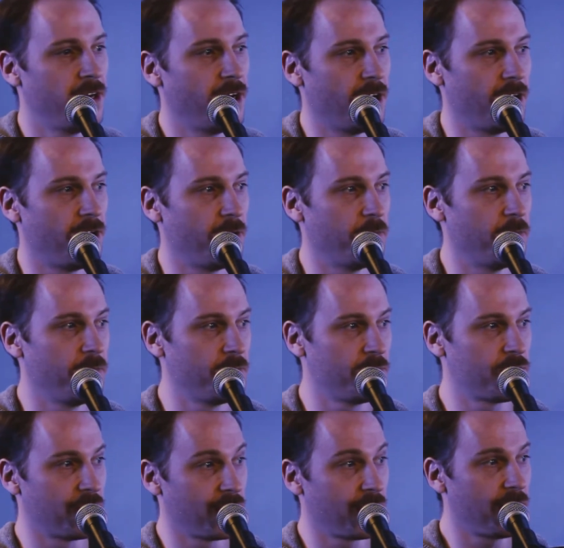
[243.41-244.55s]

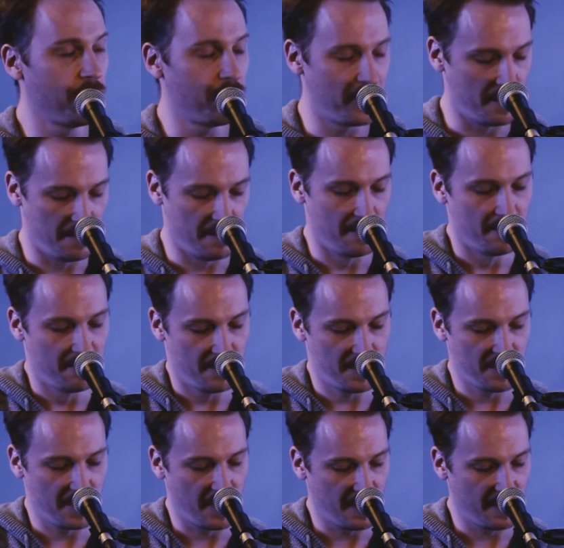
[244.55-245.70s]
So that it keeps you
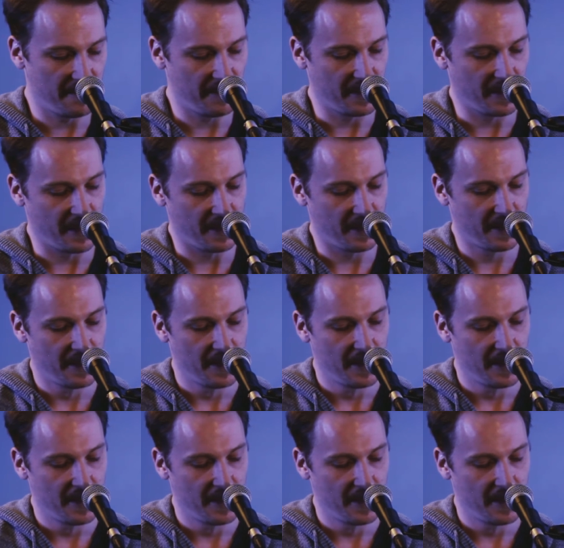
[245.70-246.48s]
straight, if you like.